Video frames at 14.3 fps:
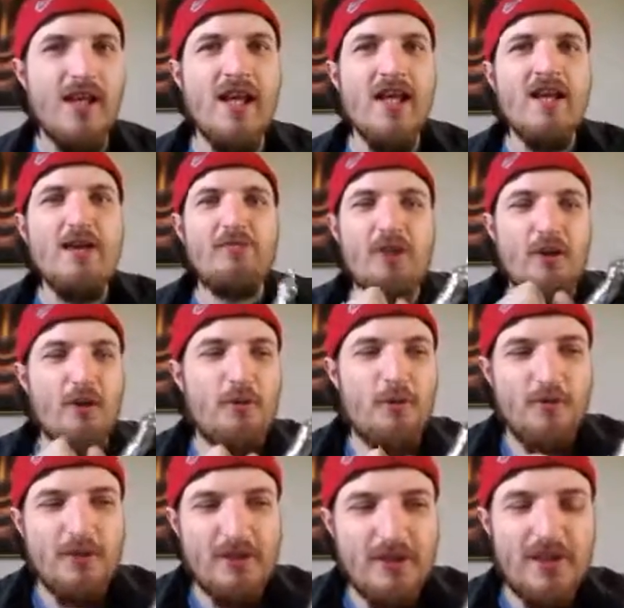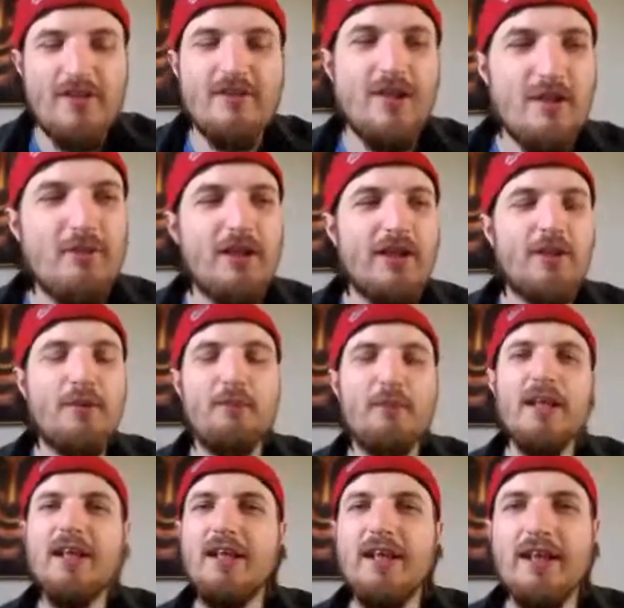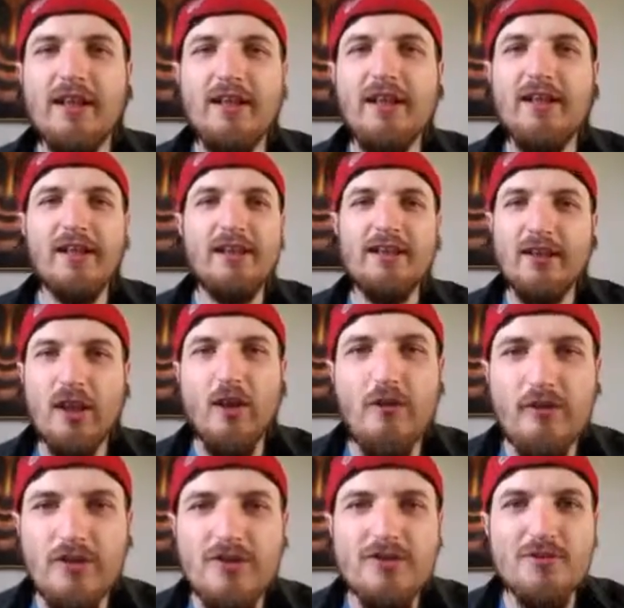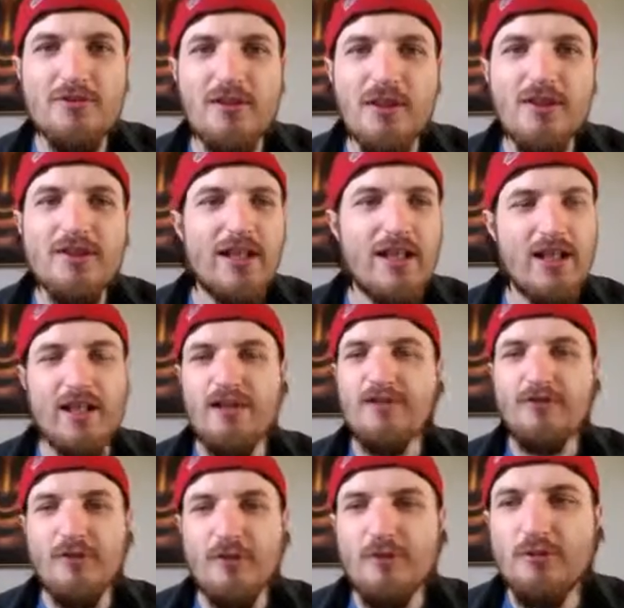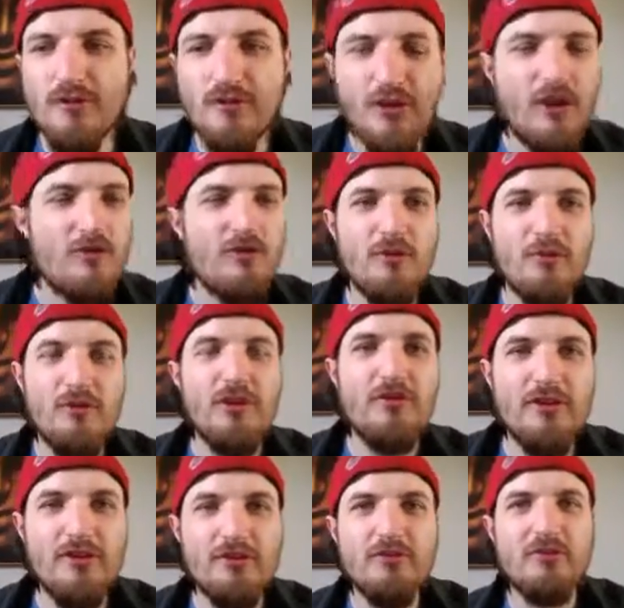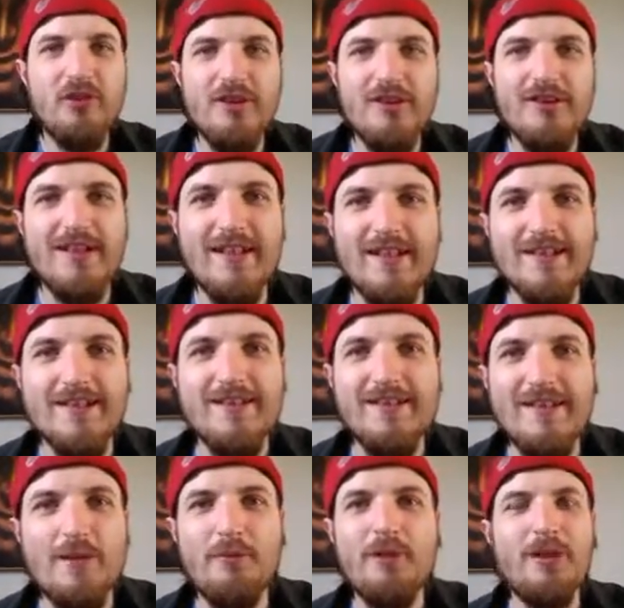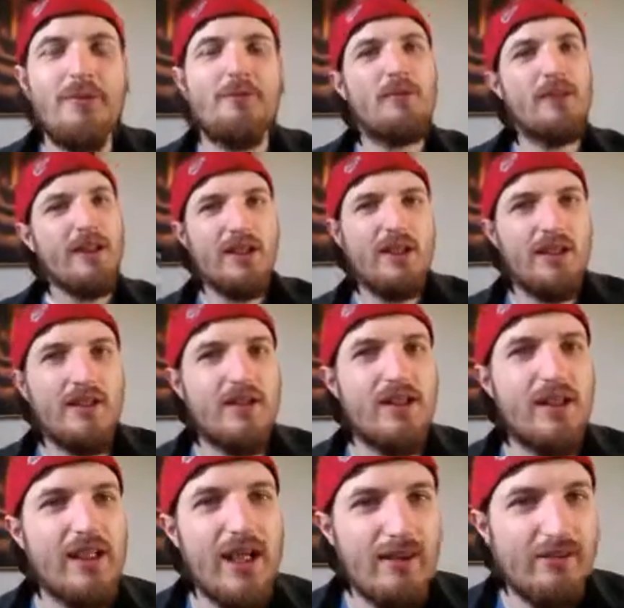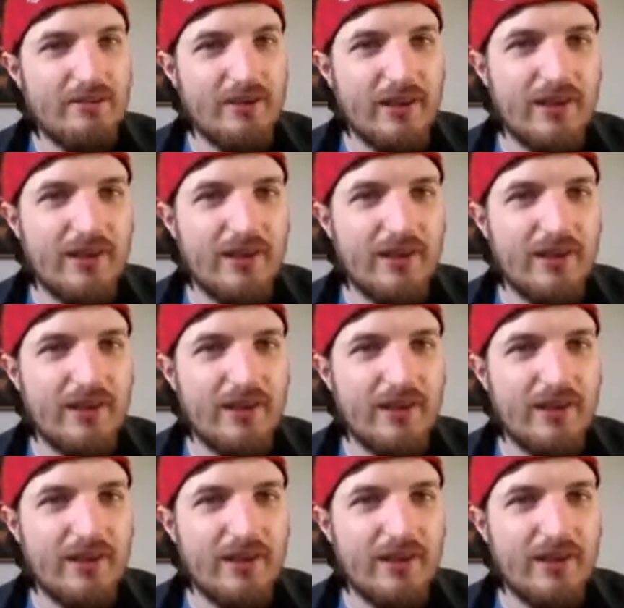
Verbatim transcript: So there's going to be completely and utterly no original content. And if you show somebody original content, it's going to be completely and utterly out there.